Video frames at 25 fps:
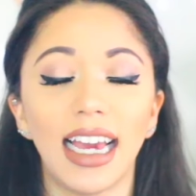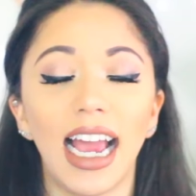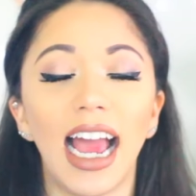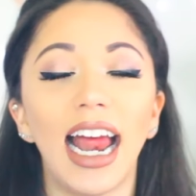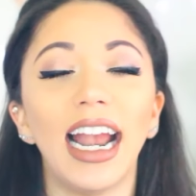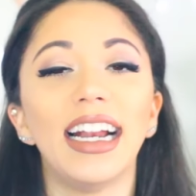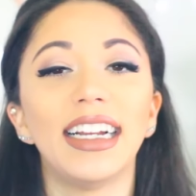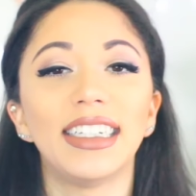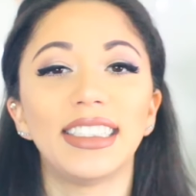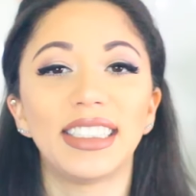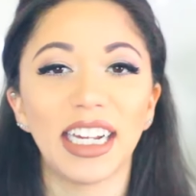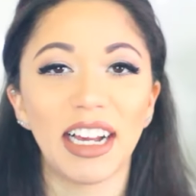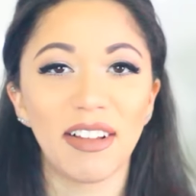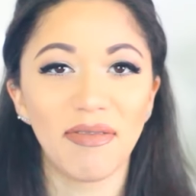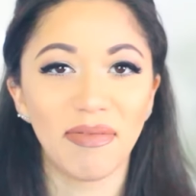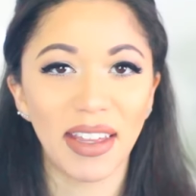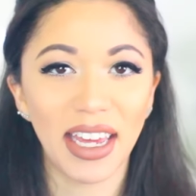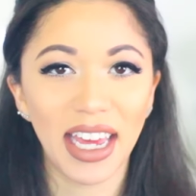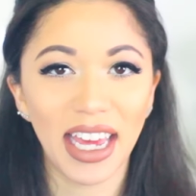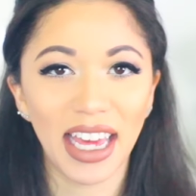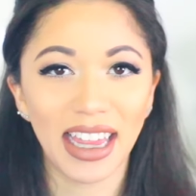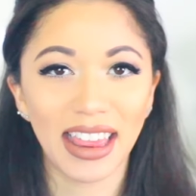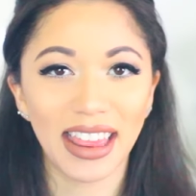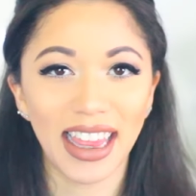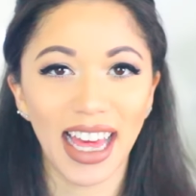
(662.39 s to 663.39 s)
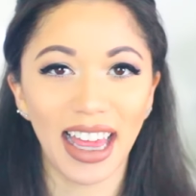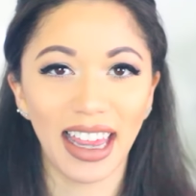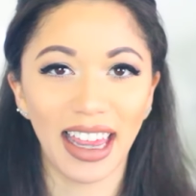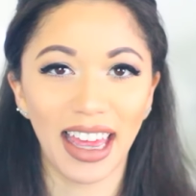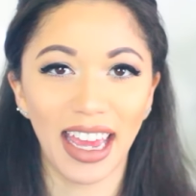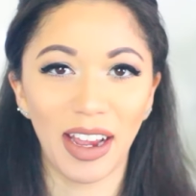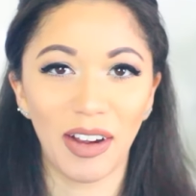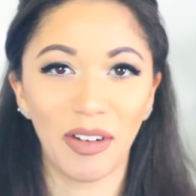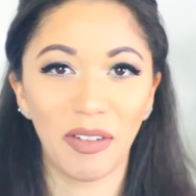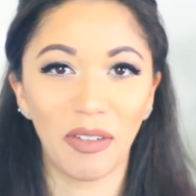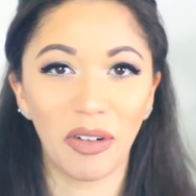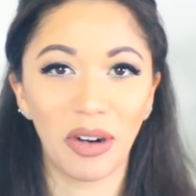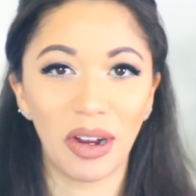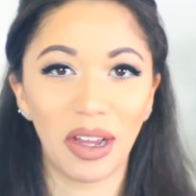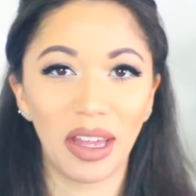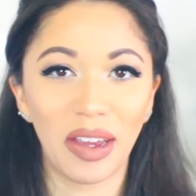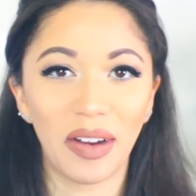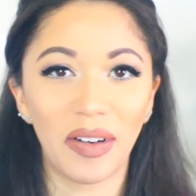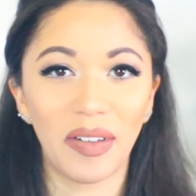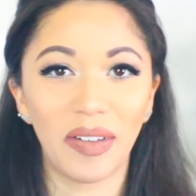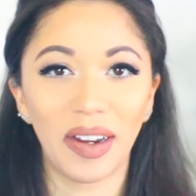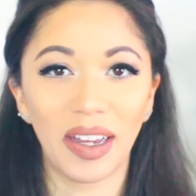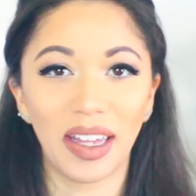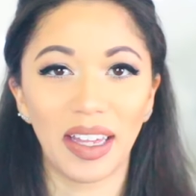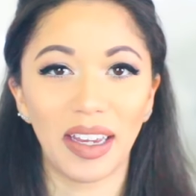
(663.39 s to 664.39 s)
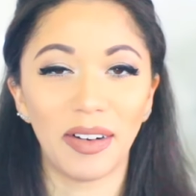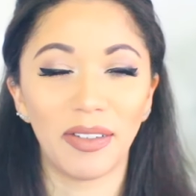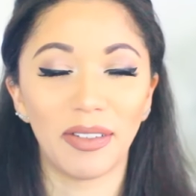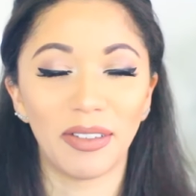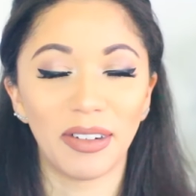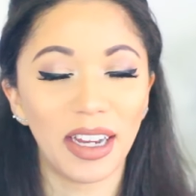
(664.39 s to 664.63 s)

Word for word: That is something that like really really